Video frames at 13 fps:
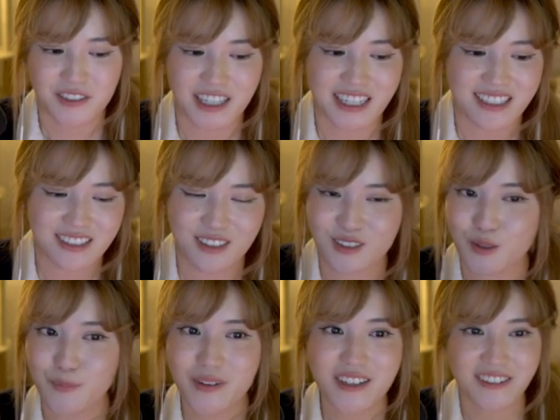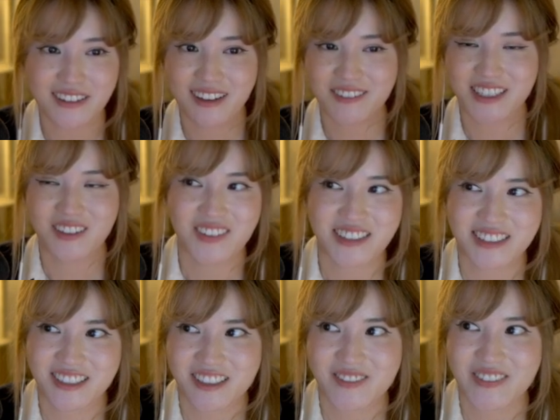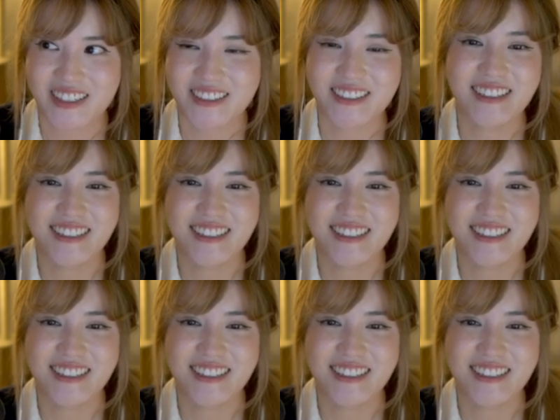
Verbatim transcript: right? Don't put your life savings in crypto.